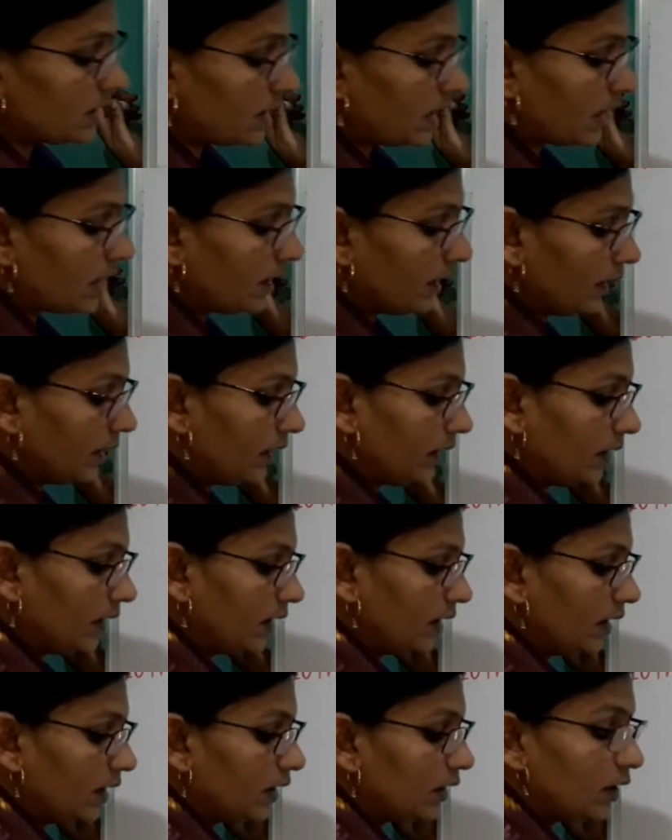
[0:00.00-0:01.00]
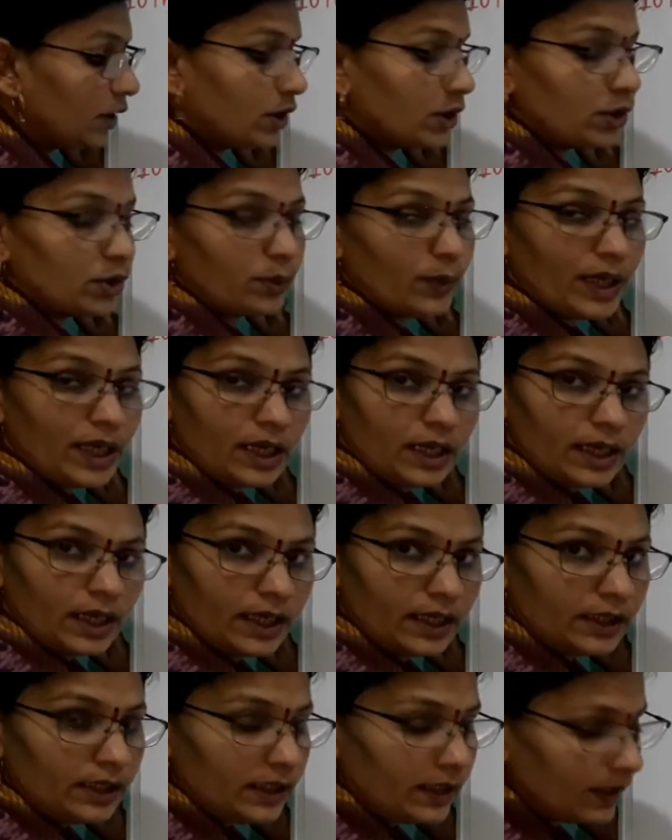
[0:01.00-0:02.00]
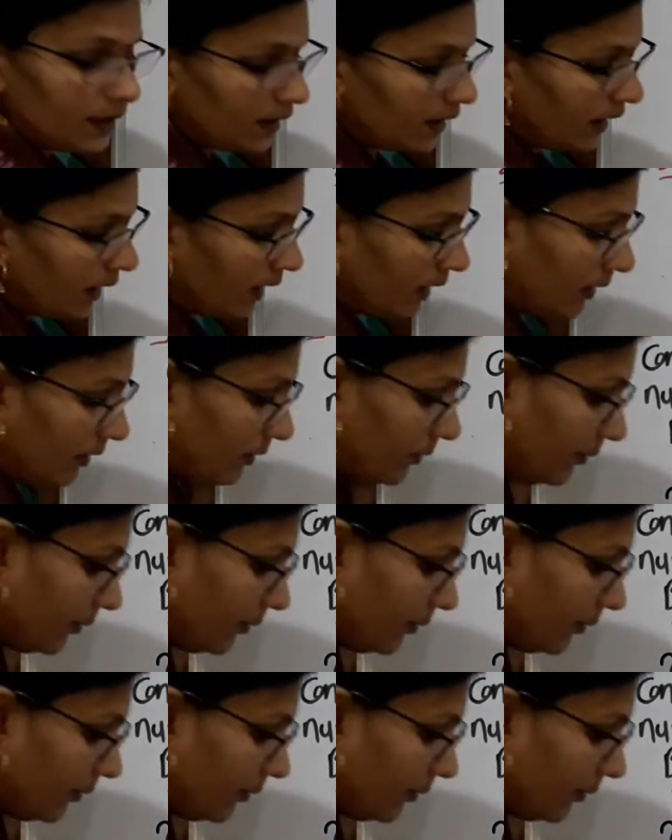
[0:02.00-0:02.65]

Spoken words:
are 12 and 10.